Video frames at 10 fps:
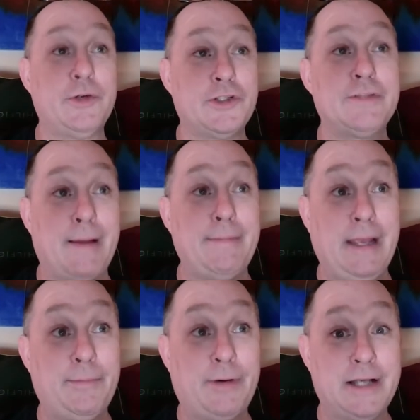which is my
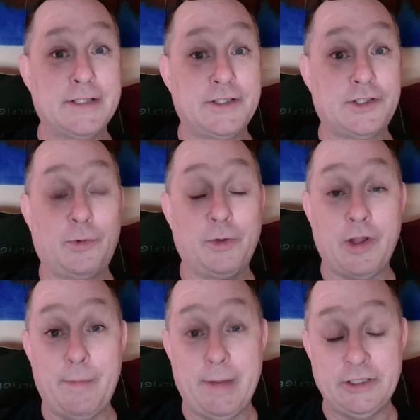main processor with
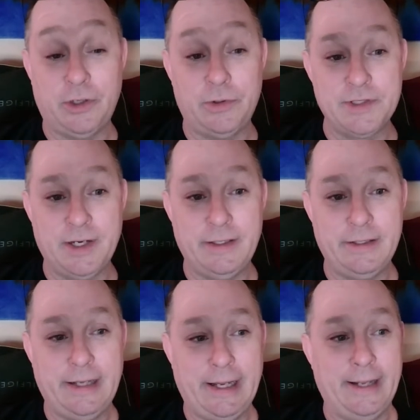all my tones in it,
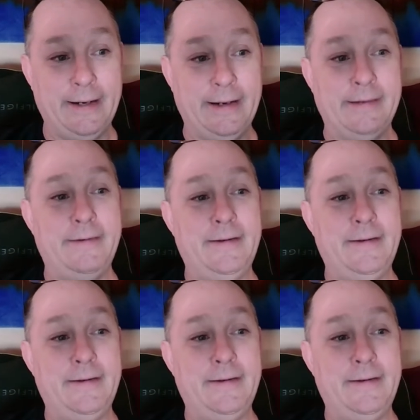and